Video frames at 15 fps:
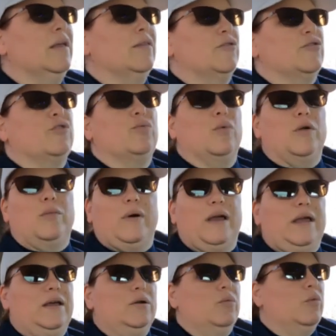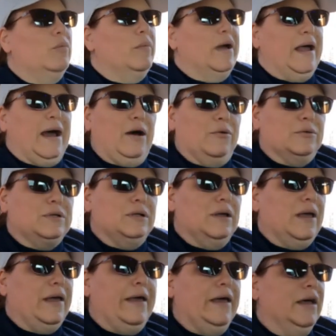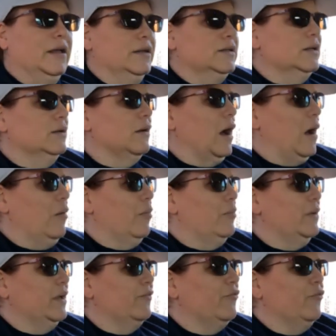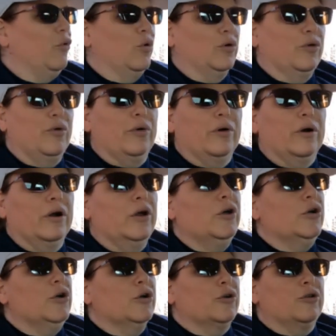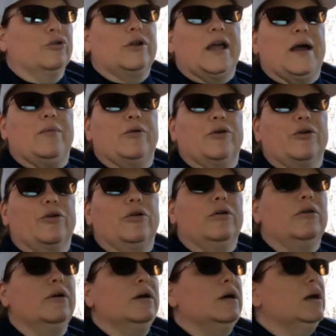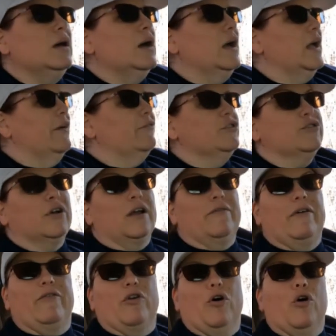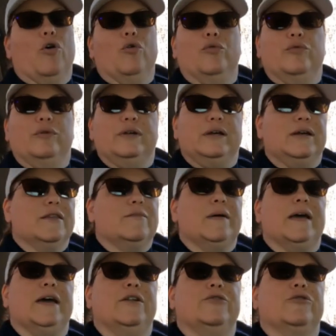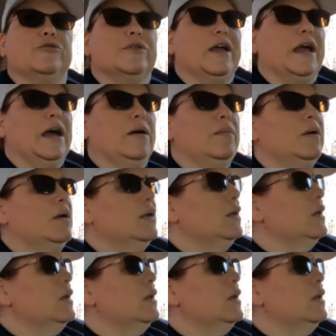there's just one way in and one way out. And I'm a big four-door crew cab girl. Every truck I've ever owned has been crew cab.